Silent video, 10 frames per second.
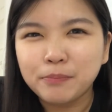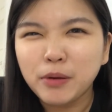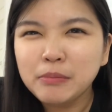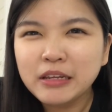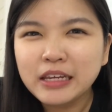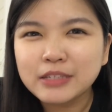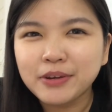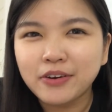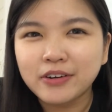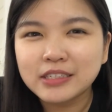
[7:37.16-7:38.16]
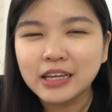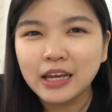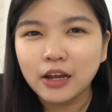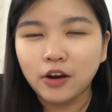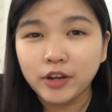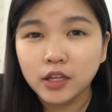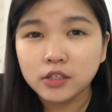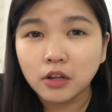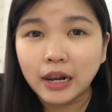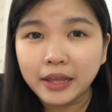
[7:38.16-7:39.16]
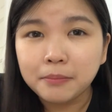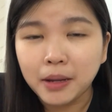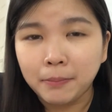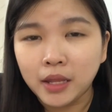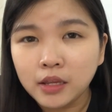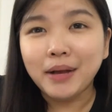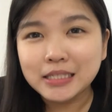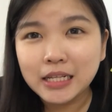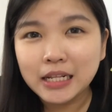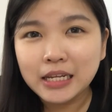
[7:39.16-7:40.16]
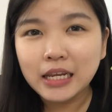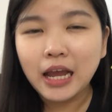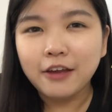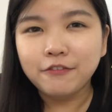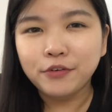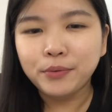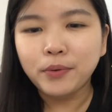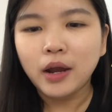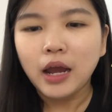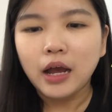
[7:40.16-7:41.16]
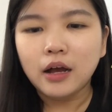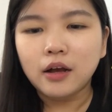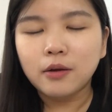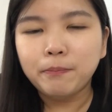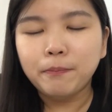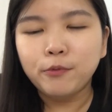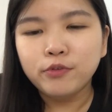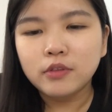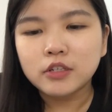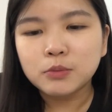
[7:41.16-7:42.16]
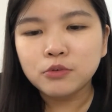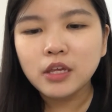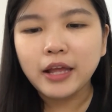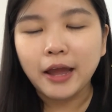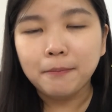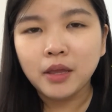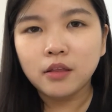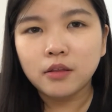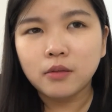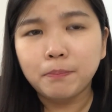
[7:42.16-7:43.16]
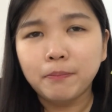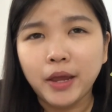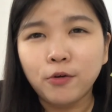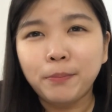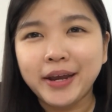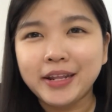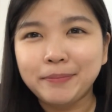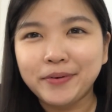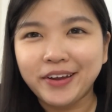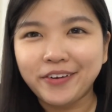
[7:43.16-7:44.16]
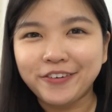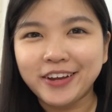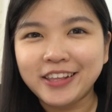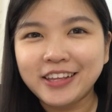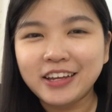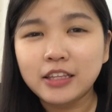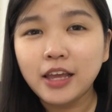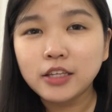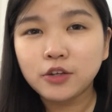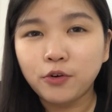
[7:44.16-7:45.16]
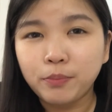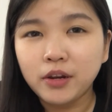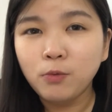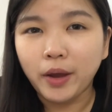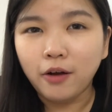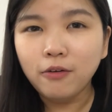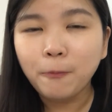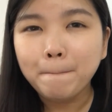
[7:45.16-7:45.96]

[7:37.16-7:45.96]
probably it's because coriander is not liked by many personally I feel the smoothie that I made mango pineapple and coriander it tastes pretty well